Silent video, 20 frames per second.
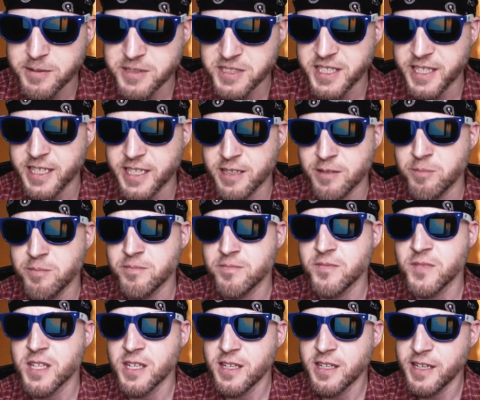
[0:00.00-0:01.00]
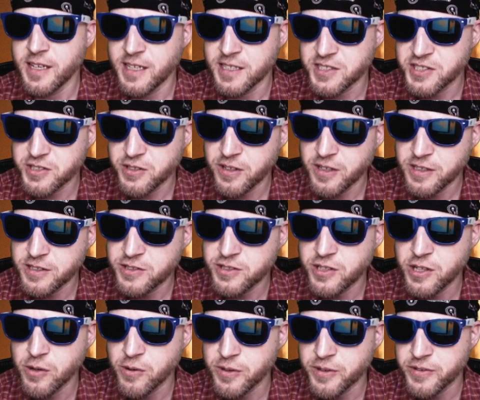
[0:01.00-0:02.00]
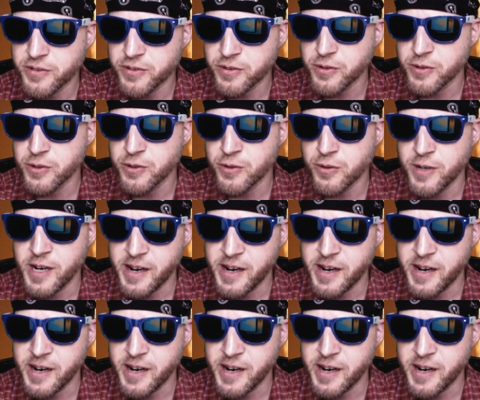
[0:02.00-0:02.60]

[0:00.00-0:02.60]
exam. And I started going through,